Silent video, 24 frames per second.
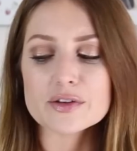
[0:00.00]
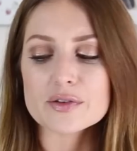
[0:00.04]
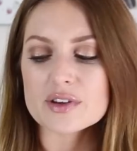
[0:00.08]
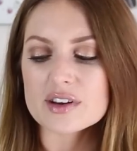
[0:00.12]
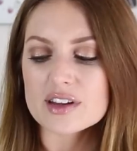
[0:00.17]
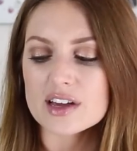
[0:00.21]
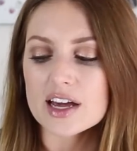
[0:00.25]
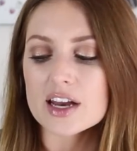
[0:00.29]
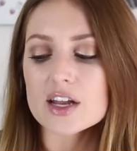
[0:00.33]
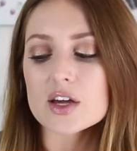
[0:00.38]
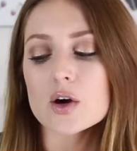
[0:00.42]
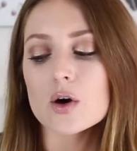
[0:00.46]
you can
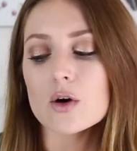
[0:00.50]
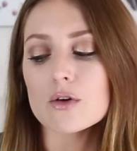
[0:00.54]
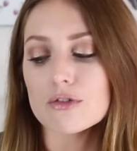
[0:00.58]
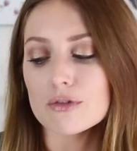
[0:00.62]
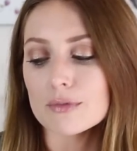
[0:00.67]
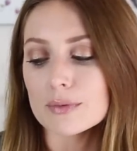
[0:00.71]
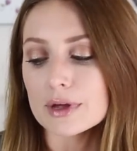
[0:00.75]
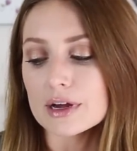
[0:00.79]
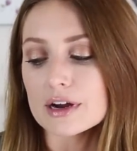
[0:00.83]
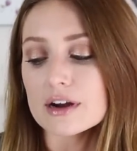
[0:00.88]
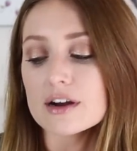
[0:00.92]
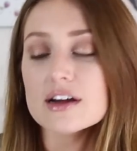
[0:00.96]
kind of go
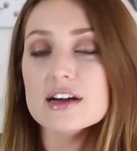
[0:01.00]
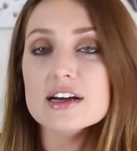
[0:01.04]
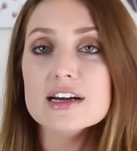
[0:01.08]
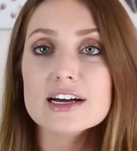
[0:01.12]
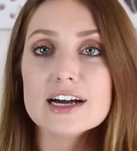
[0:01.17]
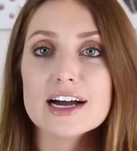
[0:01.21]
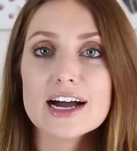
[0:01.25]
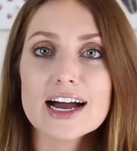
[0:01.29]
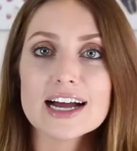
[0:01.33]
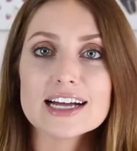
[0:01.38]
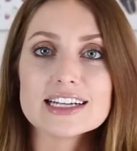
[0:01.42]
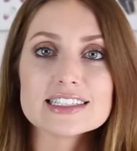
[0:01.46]
from there
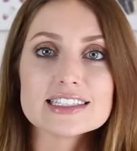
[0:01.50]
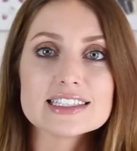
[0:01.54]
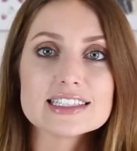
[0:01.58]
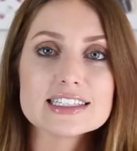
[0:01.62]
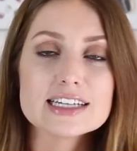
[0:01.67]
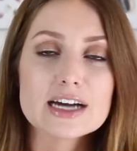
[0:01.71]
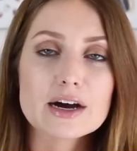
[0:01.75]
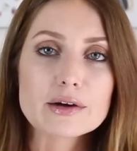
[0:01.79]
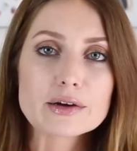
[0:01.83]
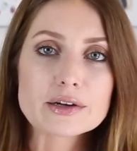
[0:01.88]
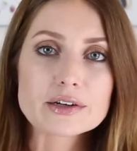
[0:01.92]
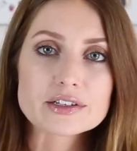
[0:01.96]
and see
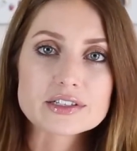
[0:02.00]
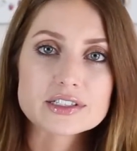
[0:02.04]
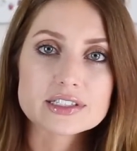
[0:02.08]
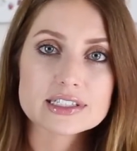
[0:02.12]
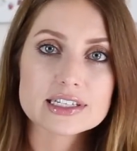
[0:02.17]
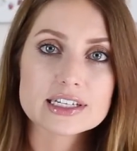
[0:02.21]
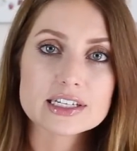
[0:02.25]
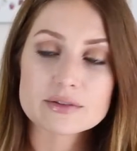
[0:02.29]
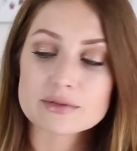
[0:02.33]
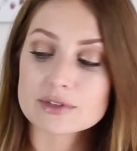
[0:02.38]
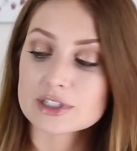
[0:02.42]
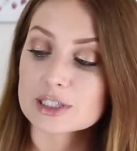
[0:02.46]
how your
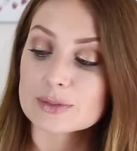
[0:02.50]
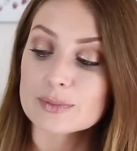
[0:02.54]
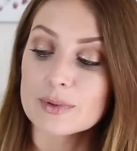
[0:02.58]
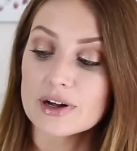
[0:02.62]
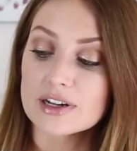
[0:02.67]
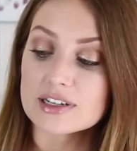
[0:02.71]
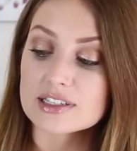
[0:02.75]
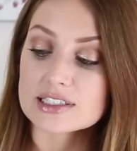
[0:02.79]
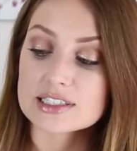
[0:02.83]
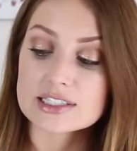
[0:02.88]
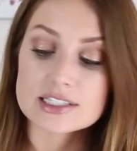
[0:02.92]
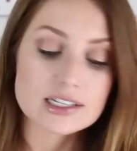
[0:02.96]
skin
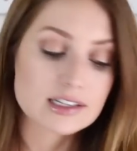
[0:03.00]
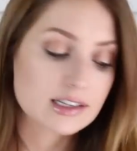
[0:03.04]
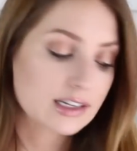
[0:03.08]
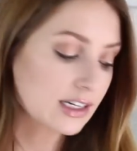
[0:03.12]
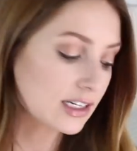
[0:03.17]
responds to